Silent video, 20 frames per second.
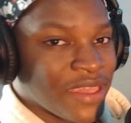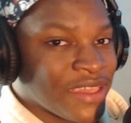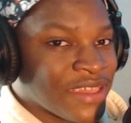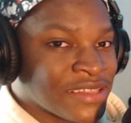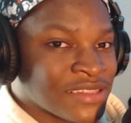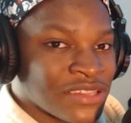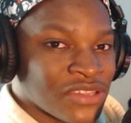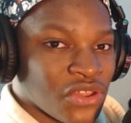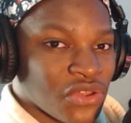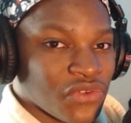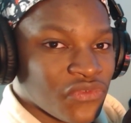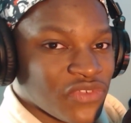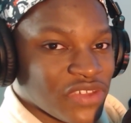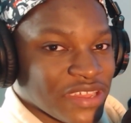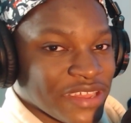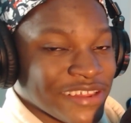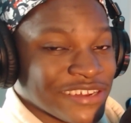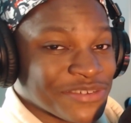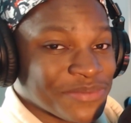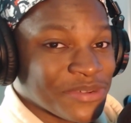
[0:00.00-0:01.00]
Hit the
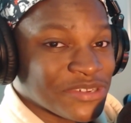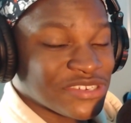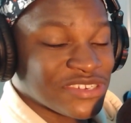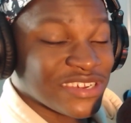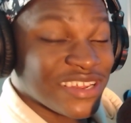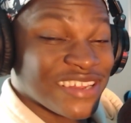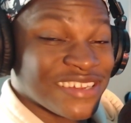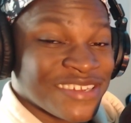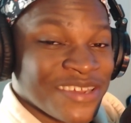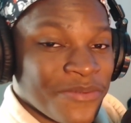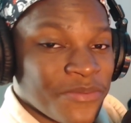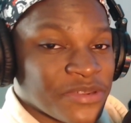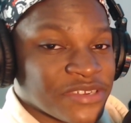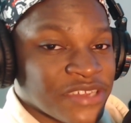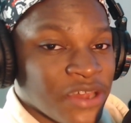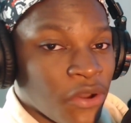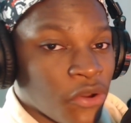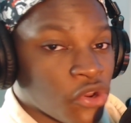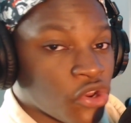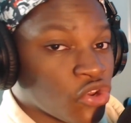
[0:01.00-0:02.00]
notification bell so you guys never miss
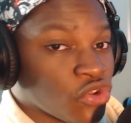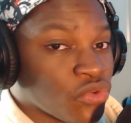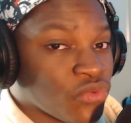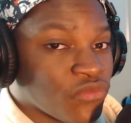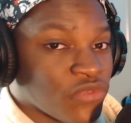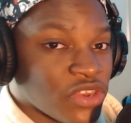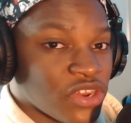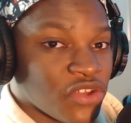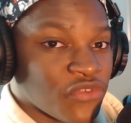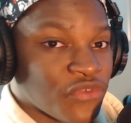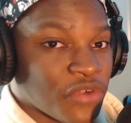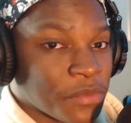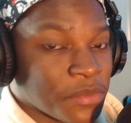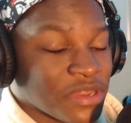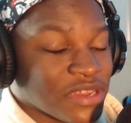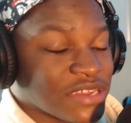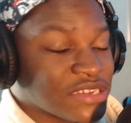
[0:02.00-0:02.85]
out on a new video from me.